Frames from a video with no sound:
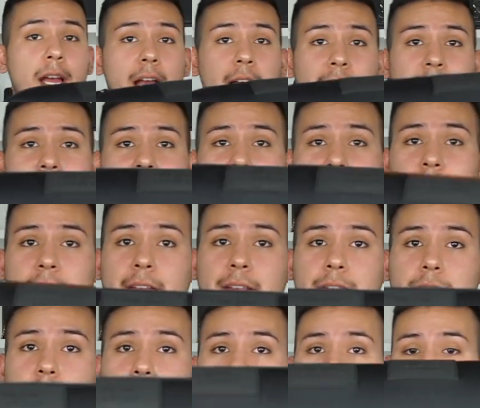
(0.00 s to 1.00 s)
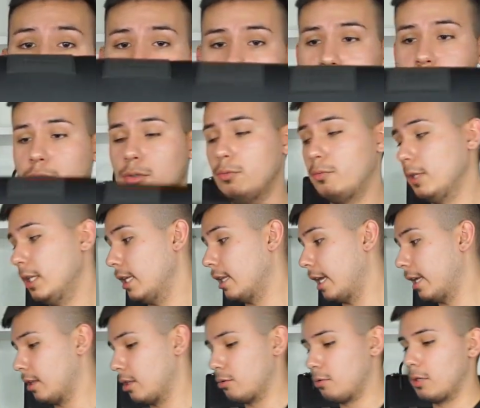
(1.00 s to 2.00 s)
And yeah, so I do really
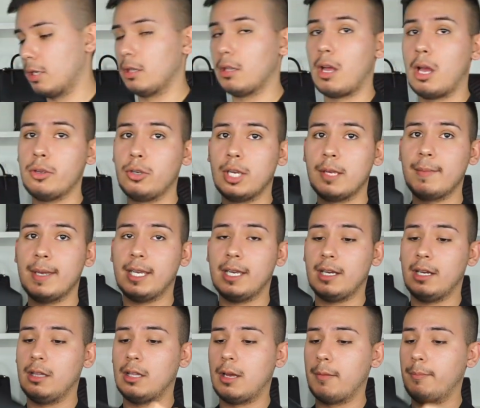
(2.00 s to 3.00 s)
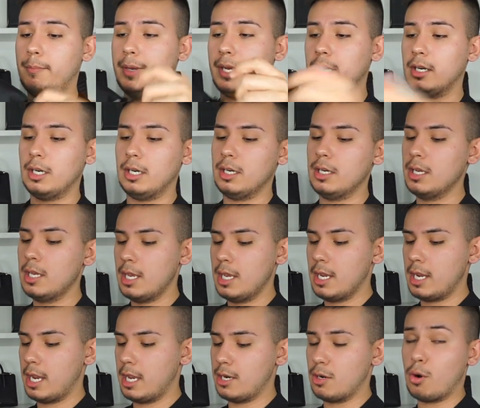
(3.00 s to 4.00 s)
like this one a lot. You can make it a lot bigger.
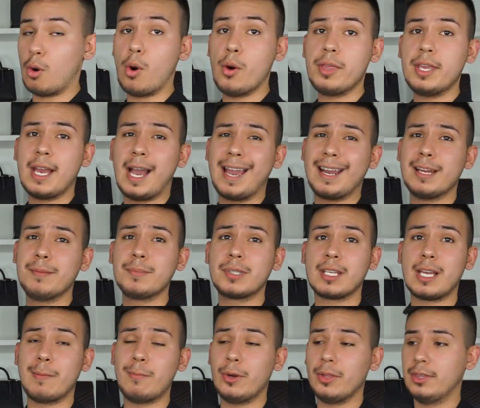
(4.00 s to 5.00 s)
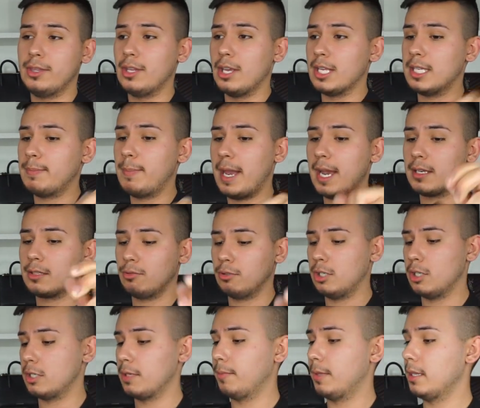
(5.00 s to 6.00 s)
And all the items come with dust bags, which
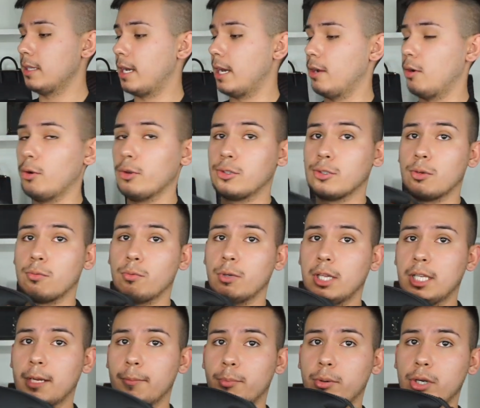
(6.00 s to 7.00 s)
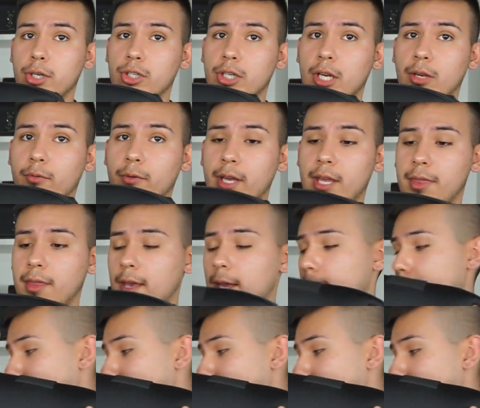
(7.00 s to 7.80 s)
is something that I also really appreciate with.